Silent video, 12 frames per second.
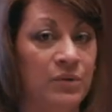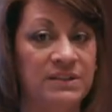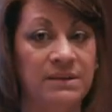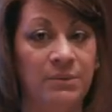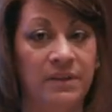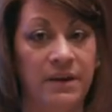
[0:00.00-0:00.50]

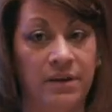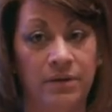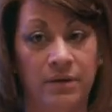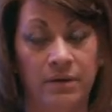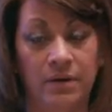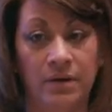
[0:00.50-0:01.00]
some of the
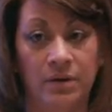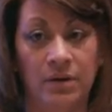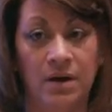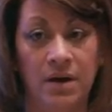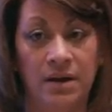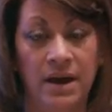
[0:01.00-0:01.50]
other
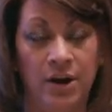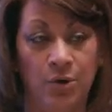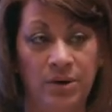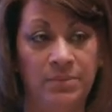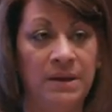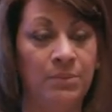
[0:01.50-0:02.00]

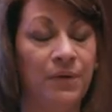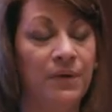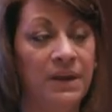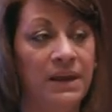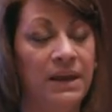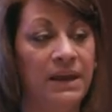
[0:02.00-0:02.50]
hiring people.